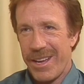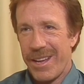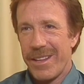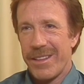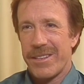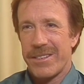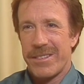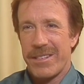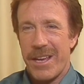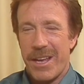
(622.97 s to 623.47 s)

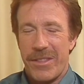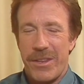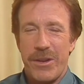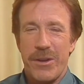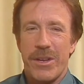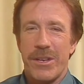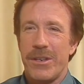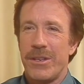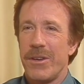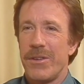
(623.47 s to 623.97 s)
there's nothing you
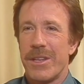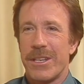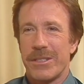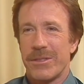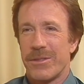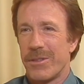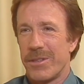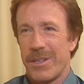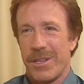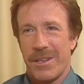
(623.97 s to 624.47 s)
can do that's
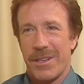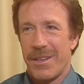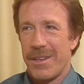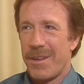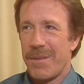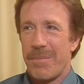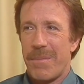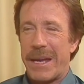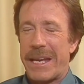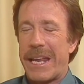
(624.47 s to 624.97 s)
going to
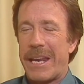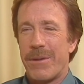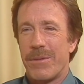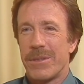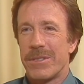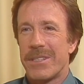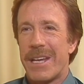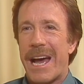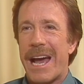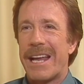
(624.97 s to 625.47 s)
make
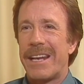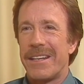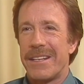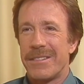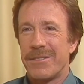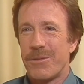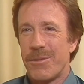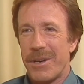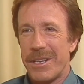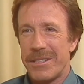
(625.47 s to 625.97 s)
anyone's
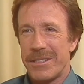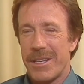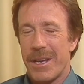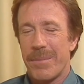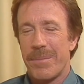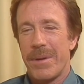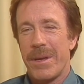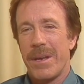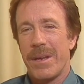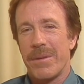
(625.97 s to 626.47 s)
eyelids raise
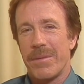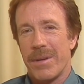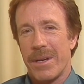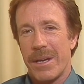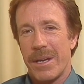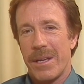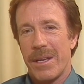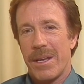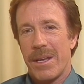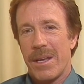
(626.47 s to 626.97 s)
up
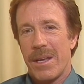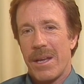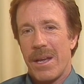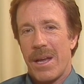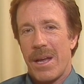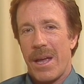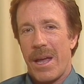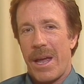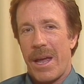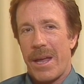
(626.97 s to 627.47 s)
anyway.
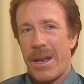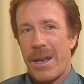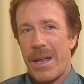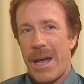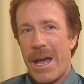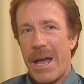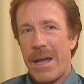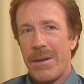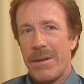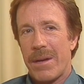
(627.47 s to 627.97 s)
And
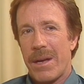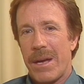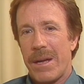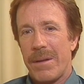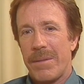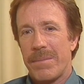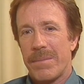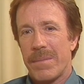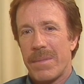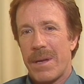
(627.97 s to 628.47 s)
I'm